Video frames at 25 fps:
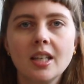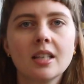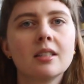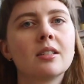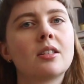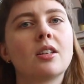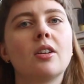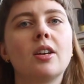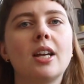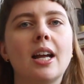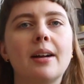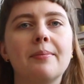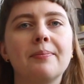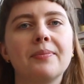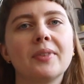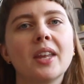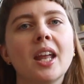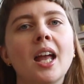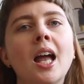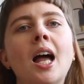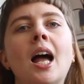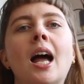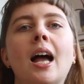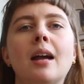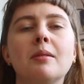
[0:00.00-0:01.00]
So yeah,
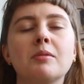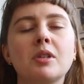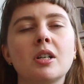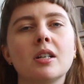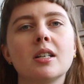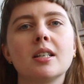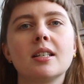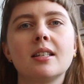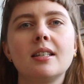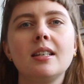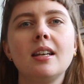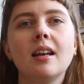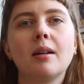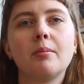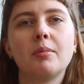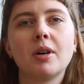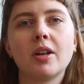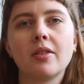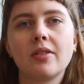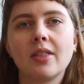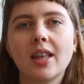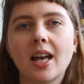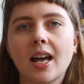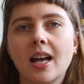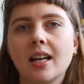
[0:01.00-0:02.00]
I'm gonna see
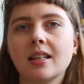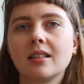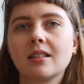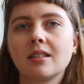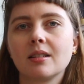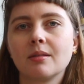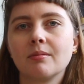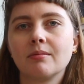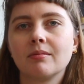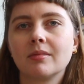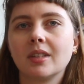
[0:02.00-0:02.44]
about that.